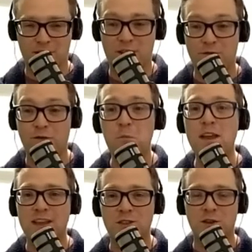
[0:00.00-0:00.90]
That for
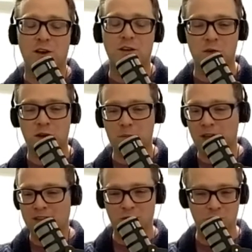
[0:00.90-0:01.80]
me, they took off, but
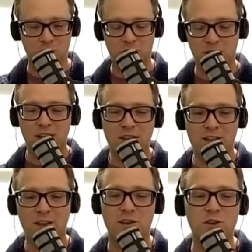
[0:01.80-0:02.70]
compared to
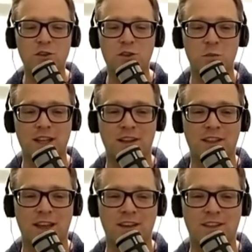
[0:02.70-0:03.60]
the other YouTubers out
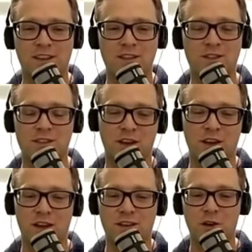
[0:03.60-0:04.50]
there, it's
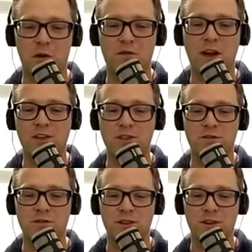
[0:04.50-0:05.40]
uh, you know, a fraction of
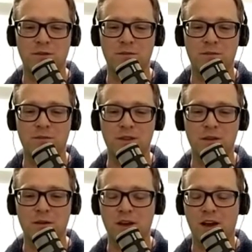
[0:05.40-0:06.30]
the
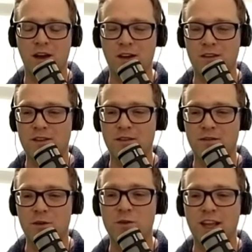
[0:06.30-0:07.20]
uh,
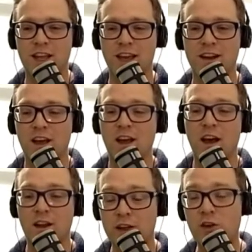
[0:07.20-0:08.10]
views they get.
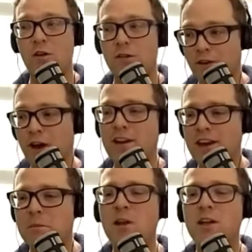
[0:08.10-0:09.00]
And I got
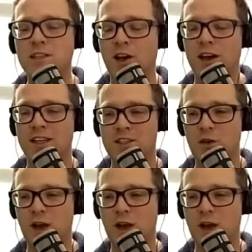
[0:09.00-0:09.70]
finally monetized.